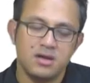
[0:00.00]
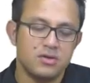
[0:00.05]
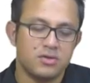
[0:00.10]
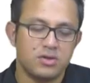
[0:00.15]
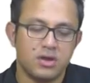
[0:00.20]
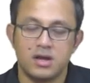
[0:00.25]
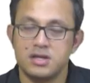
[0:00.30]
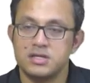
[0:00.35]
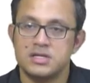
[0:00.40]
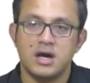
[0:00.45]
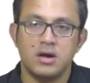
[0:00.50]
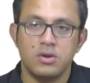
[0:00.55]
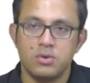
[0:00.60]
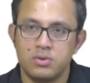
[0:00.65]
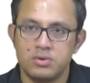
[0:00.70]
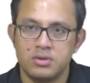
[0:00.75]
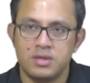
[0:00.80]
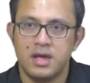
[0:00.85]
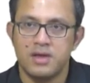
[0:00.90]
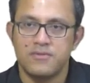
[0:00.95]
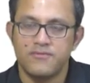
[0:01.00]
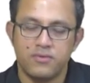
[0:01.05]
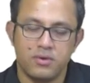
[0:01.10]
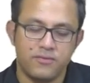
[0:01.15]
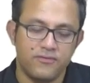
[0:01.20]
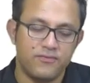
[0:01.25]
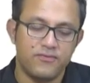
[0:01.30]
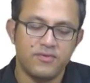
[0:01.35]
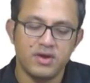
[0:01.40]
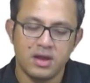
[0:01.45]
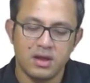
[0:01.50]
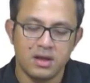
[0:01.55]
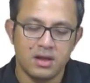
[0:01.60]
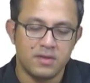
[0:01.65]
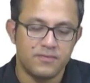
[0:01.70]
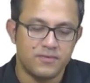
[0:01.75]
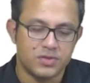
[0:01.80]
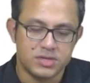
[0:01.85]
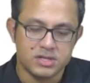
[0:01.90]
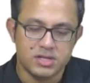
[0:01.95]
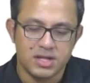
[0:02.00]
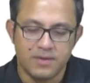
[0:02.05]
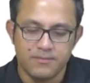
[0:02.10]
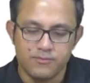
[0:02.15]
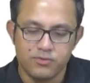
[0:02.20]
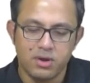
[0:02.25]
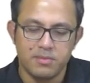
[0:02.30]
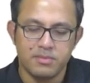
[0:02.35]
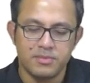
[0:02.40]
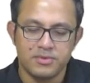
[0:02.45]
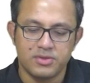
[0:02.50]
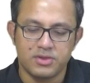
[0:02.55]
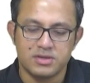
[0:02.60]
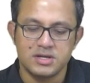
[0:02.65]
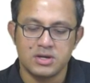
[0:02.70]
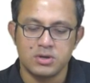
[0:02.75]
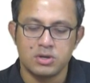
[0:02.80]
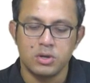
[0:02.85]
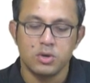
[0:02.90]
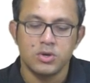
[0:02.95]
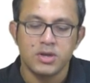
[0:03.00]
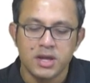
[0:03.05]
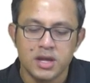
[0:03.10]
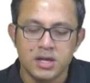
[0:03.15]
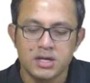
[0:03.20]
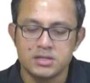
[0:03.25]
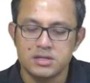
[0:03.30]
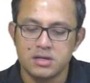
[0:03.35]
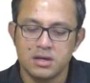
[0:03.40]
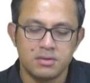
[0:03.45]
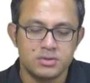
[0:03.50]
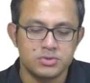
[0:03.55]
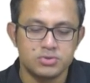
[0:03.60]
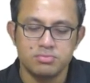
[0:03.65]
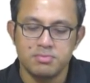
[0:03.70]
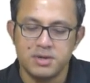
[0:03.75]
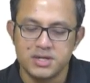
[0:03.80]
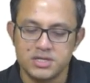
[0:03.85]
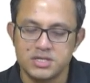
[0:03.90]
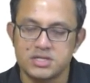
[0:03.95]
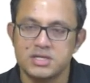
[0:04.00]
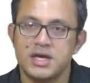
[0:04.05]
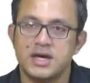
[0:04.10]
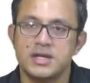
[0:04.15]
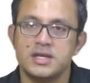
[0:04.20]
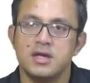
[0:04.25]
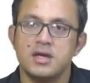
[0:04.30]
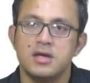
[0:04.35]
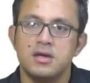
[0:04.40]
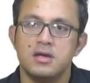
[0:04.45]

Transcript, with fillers: So you can download that from free. And if you still have problems downloading it, uh, do mention that